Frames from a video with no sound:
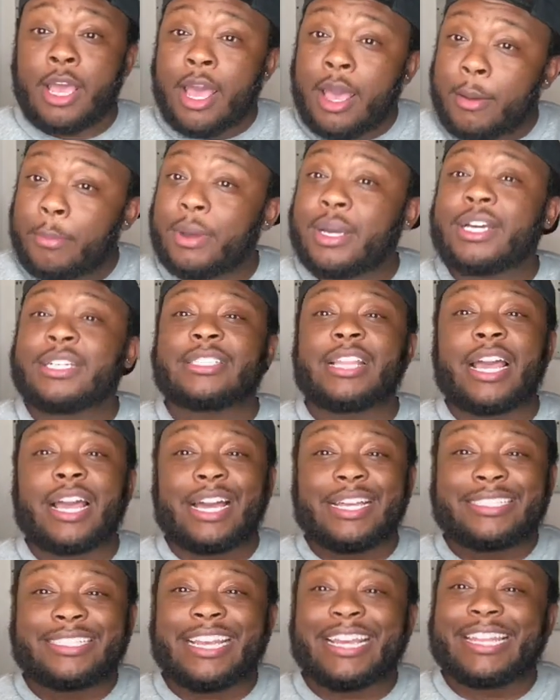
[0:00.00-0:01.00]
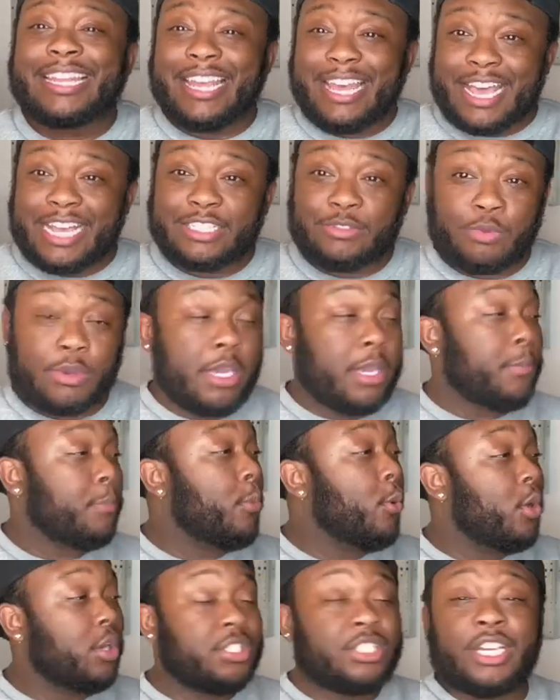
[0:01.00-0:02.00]
because like I said last week,
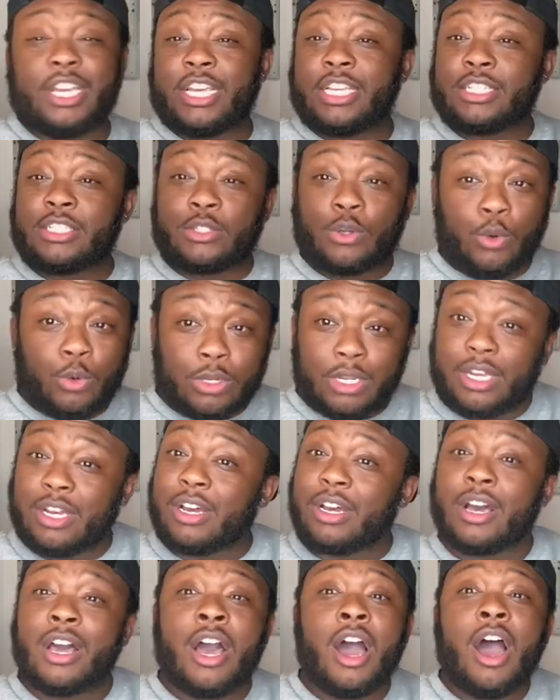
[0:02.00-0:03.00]
Portia is schooling her.